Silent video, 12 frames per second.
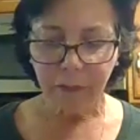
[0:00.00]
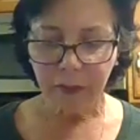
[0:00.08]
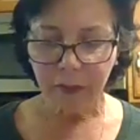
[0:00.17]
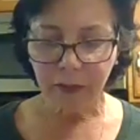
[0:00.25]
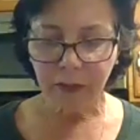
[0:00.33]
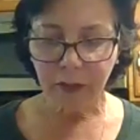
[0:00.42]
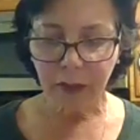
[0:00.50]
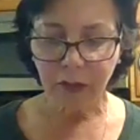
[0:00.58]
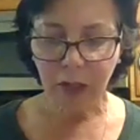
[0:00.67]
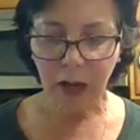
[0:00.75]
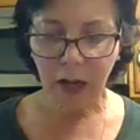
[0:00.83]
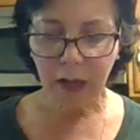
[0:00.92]
this
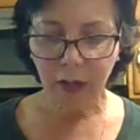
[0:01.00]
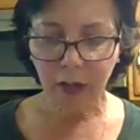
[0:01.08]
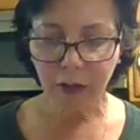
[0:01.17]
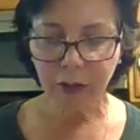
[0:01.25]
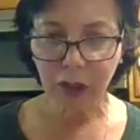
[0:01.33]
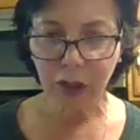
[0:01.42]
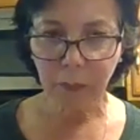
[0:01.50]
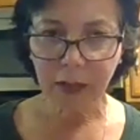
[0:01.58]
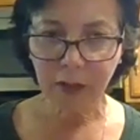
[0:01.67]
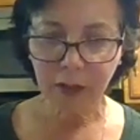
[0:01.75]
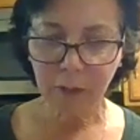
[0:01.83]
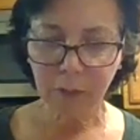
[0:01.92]
entire
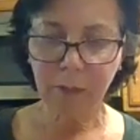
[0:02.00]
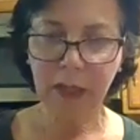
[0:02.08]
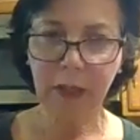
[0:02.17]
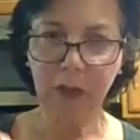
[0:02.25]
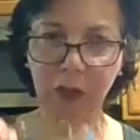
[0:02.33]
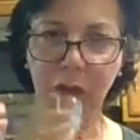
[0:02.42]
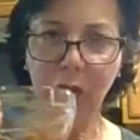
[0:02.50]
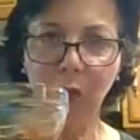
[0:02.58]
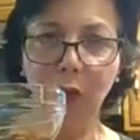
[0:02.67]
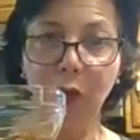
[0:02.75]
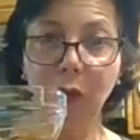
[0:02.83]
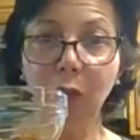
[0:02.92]
spice mix
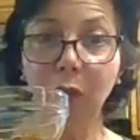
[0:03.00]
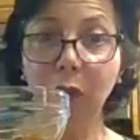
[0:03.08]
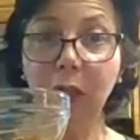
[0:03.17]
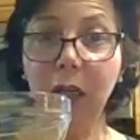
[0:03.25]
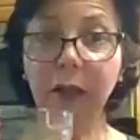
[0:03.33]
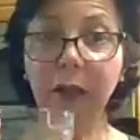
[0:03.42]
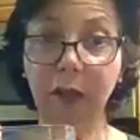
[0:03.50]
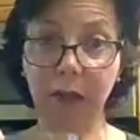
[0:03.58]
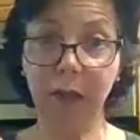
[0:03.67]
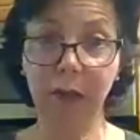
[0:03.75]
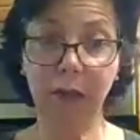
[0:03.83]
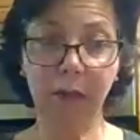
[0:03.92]
to the
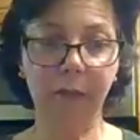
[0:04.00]
onions.